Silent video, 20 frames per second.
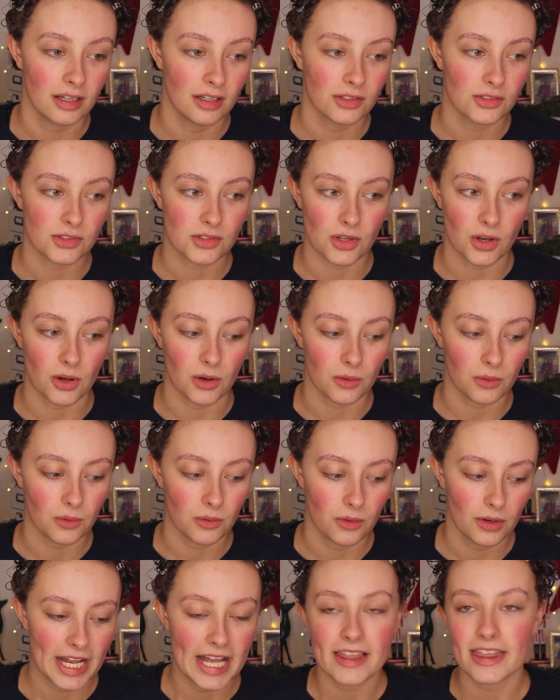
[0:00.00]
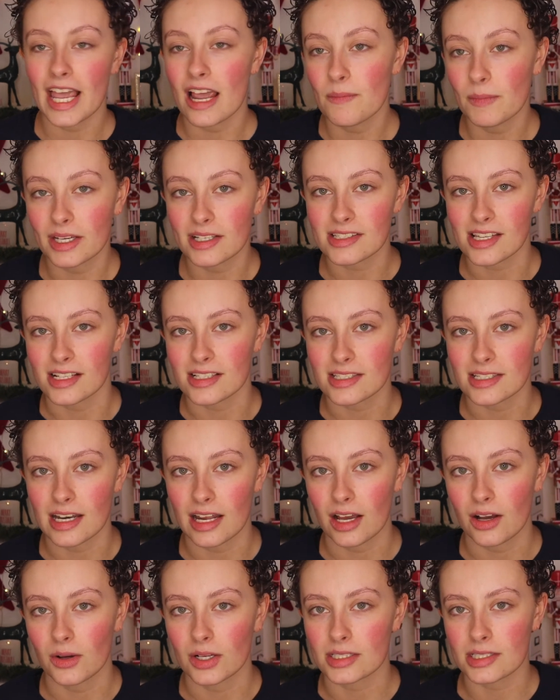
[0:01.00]
So that makes sense
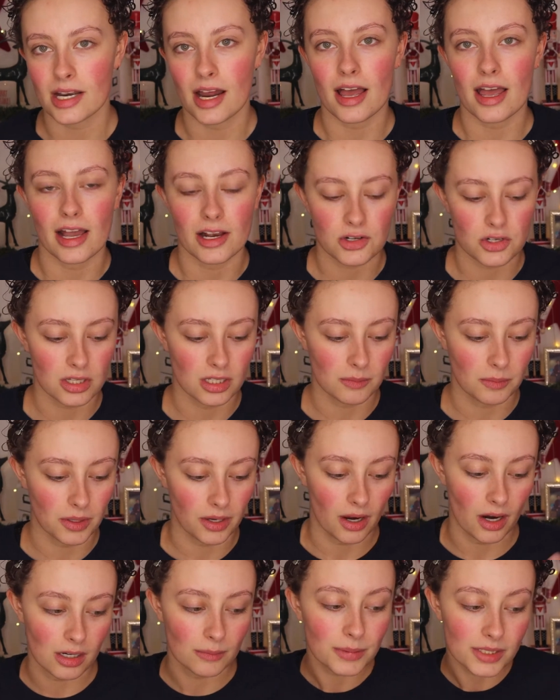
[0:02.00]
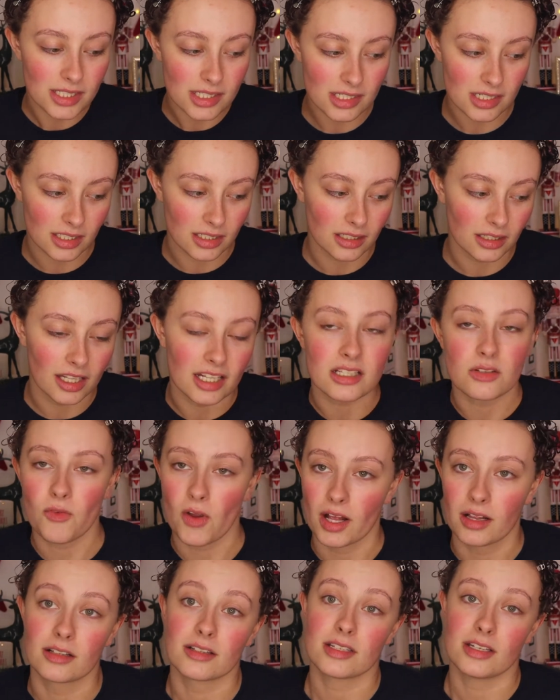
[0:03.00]
now. It's not actually PR, but still it's
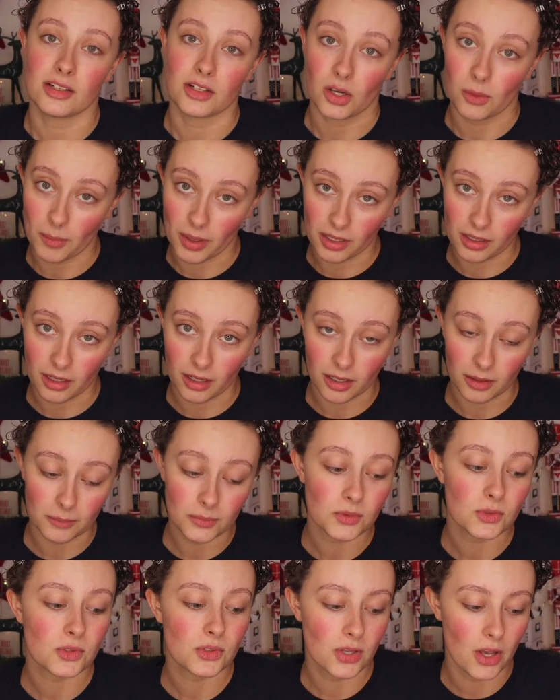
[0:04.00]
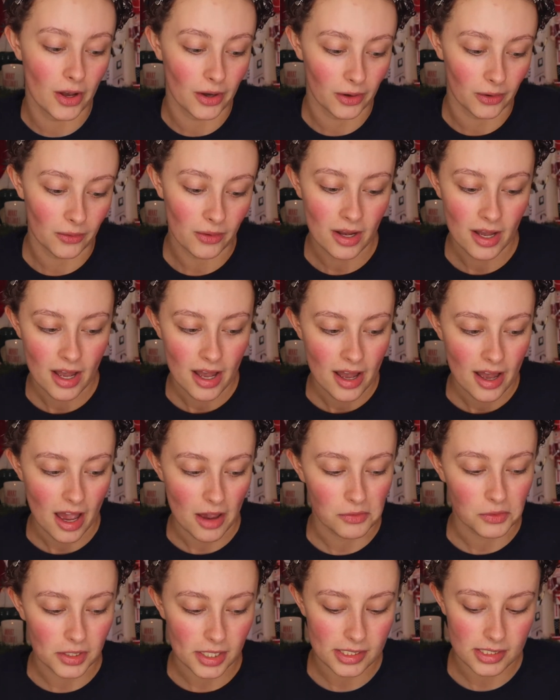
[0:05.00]
Valentino makeup. So
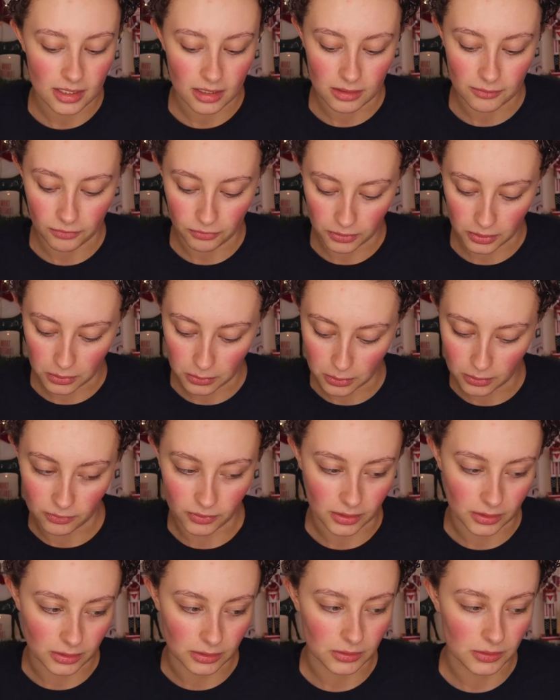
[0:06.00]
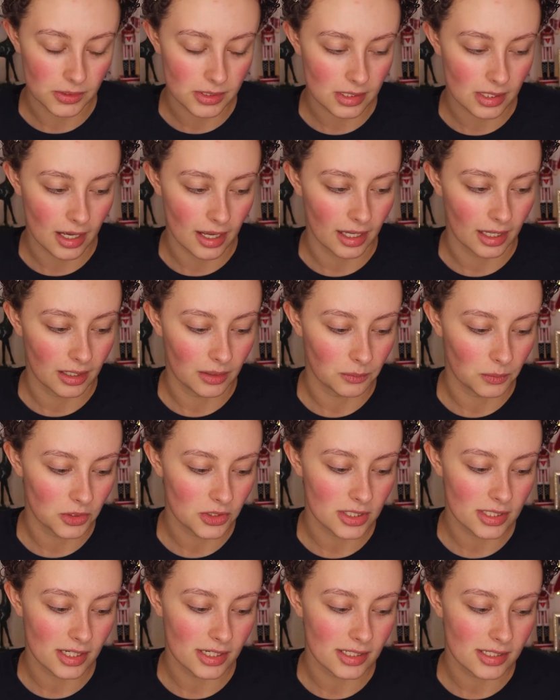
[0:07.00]
I've already seen a few reviews and we're
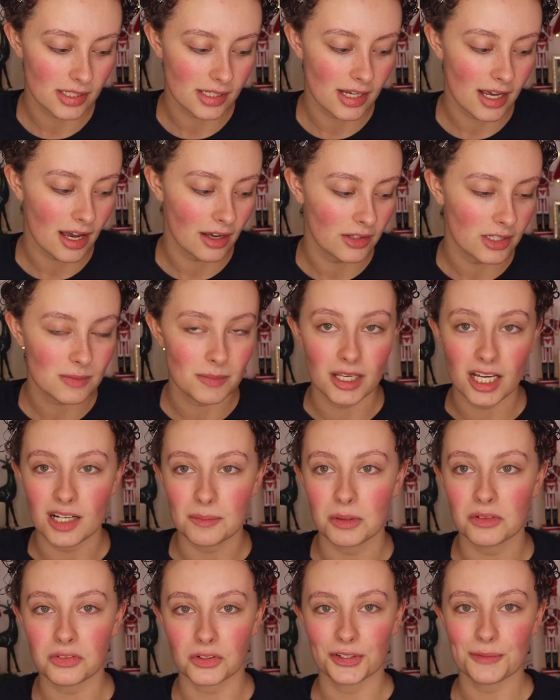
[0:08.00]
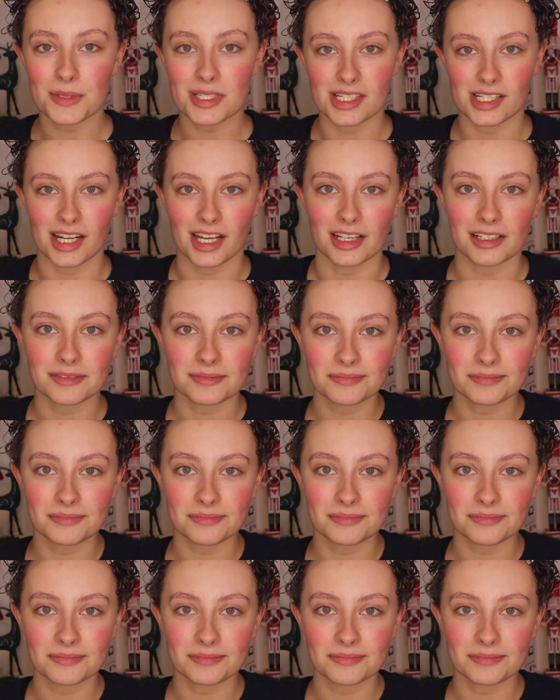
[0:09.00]
just gonna see how this makeup performs today.